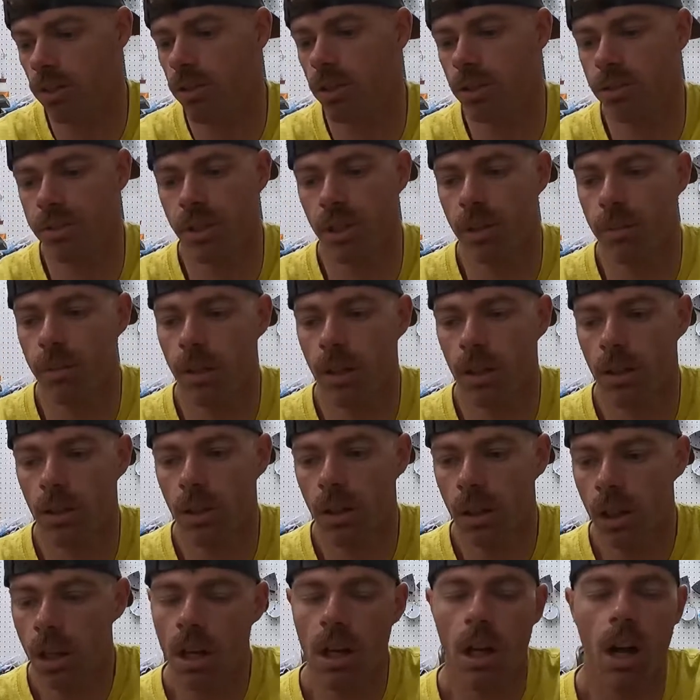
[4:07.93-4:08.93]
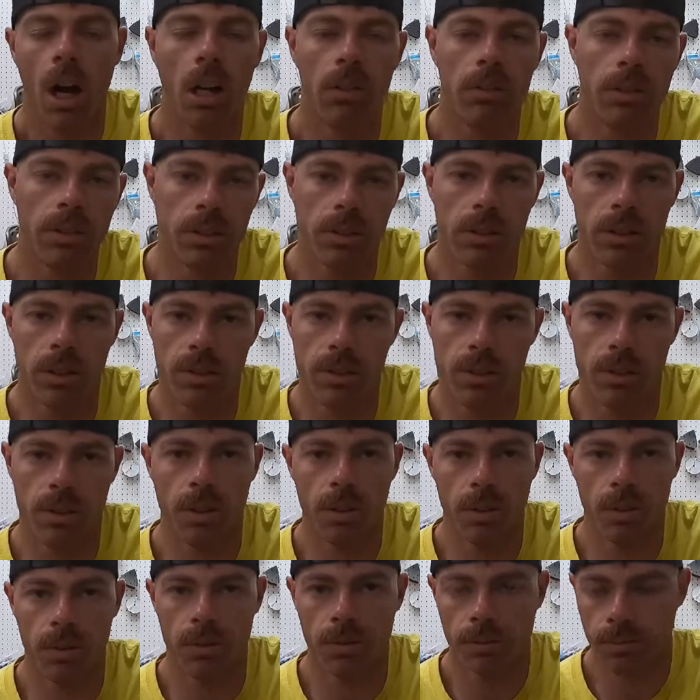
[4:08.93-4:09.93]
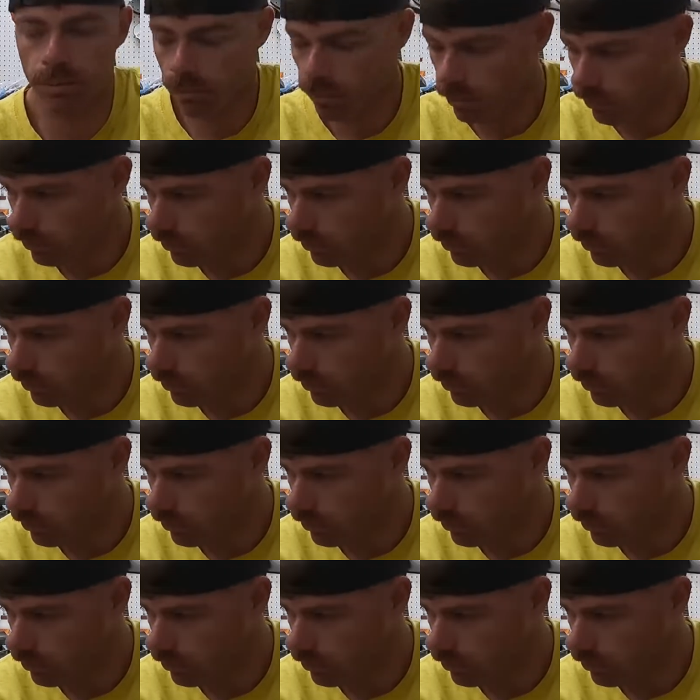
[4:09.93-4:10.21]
in the turbo, obviously a tune,